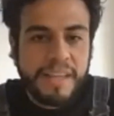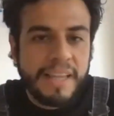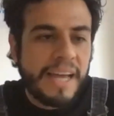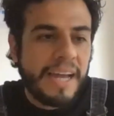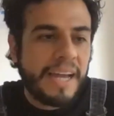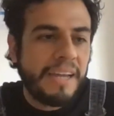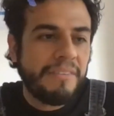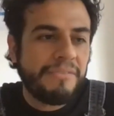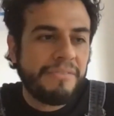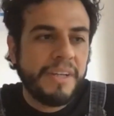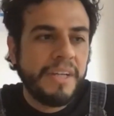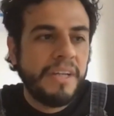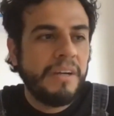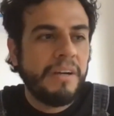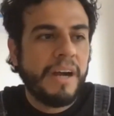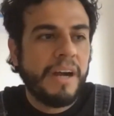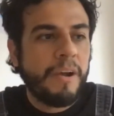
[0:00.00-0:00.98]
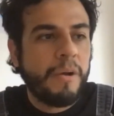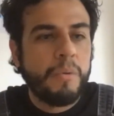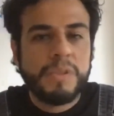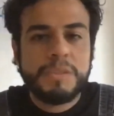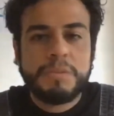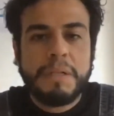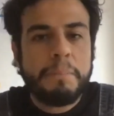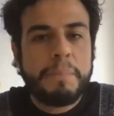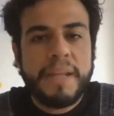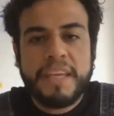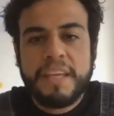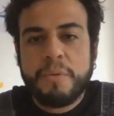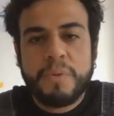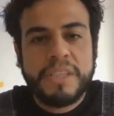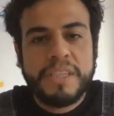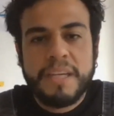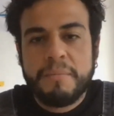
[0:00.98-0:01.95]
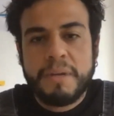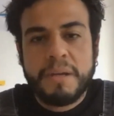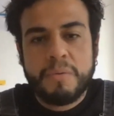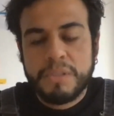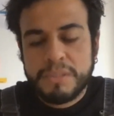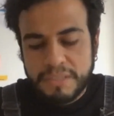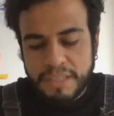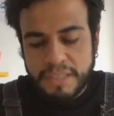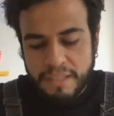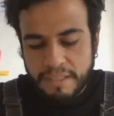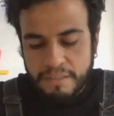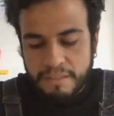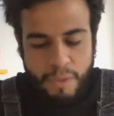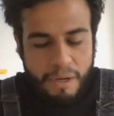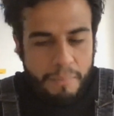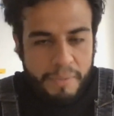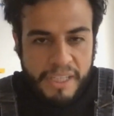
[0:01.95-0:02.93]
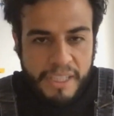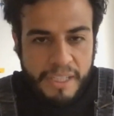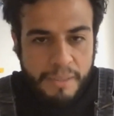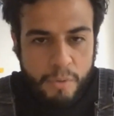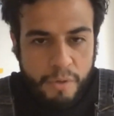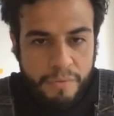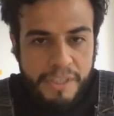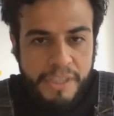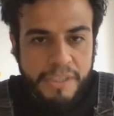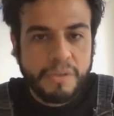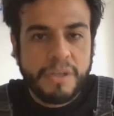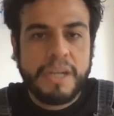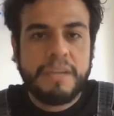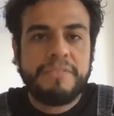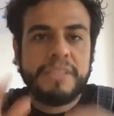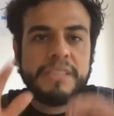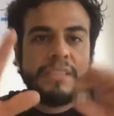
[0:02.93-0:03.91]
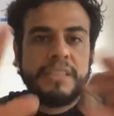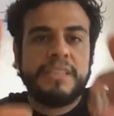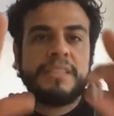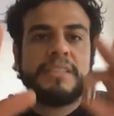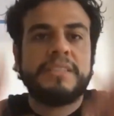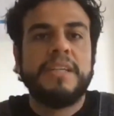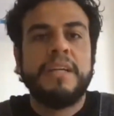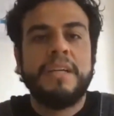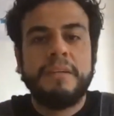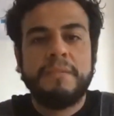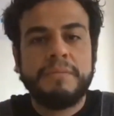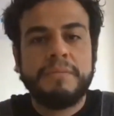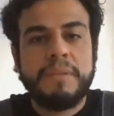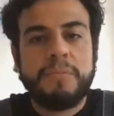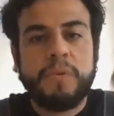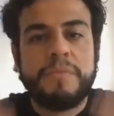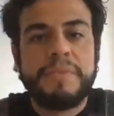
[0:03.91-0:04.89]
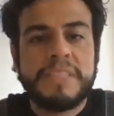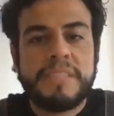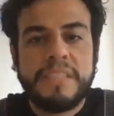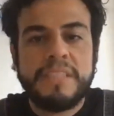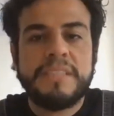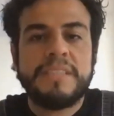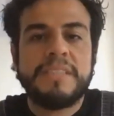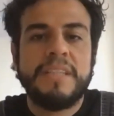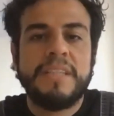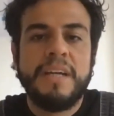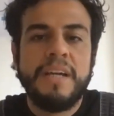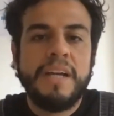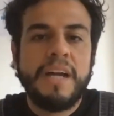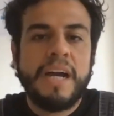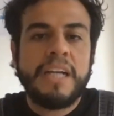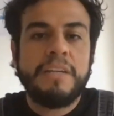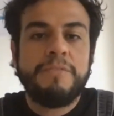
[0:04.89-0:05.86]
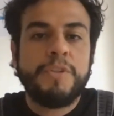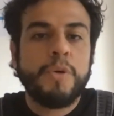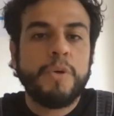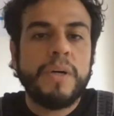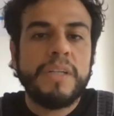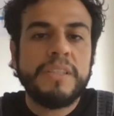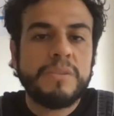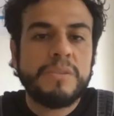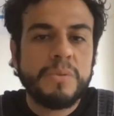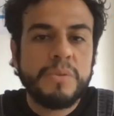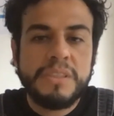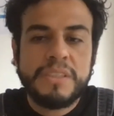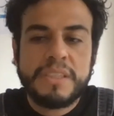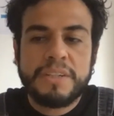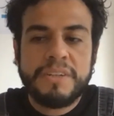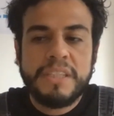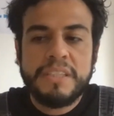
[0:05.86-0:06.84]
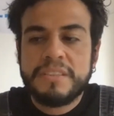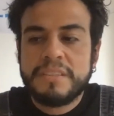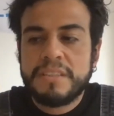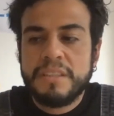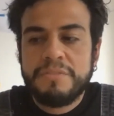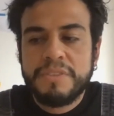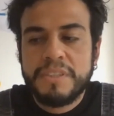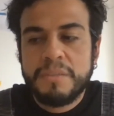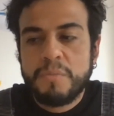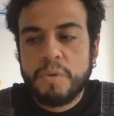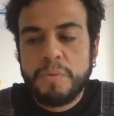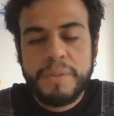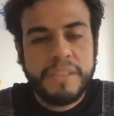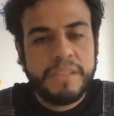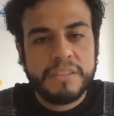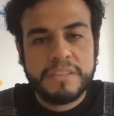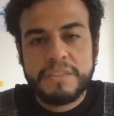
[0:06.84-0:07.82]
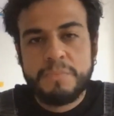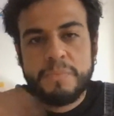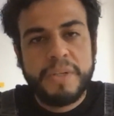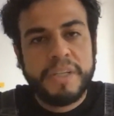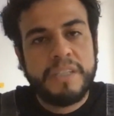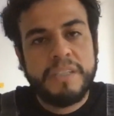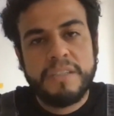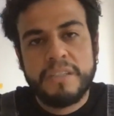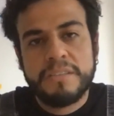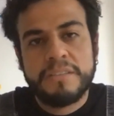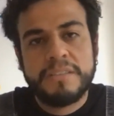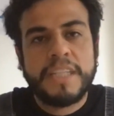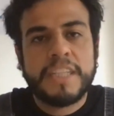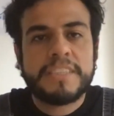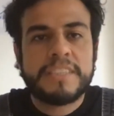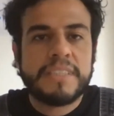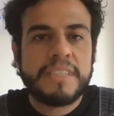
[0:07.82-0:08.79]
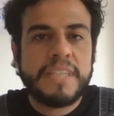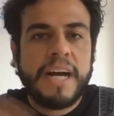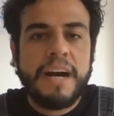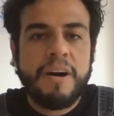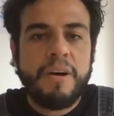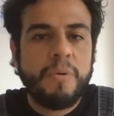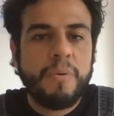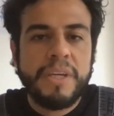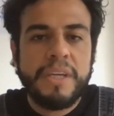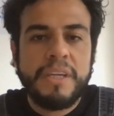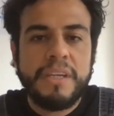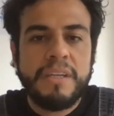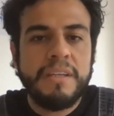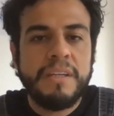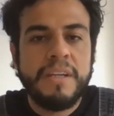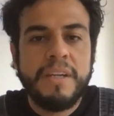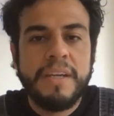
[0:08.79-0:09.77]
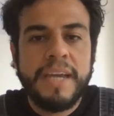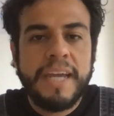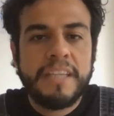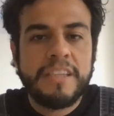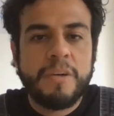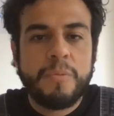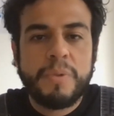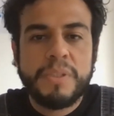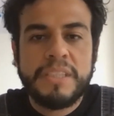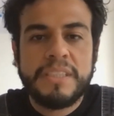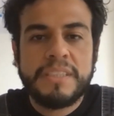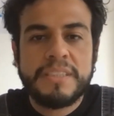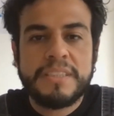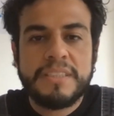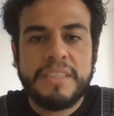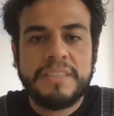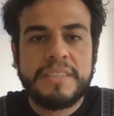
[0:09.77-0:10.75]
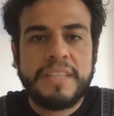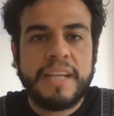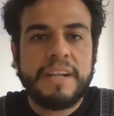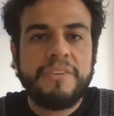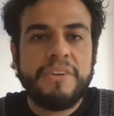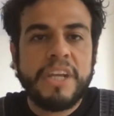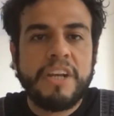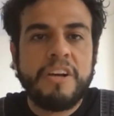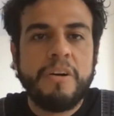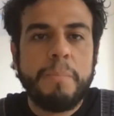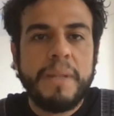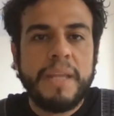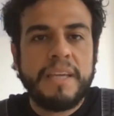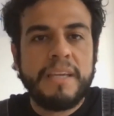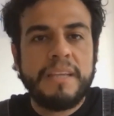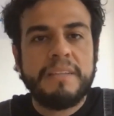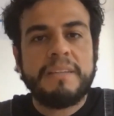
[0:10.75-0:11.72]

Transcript: life. I always was playing with them. I was like, we're making a movie, your life is this, the movie is this. And if you want to integrate stuff in the movie, just bring it on. That's how we end up with these scenes like Rigo playing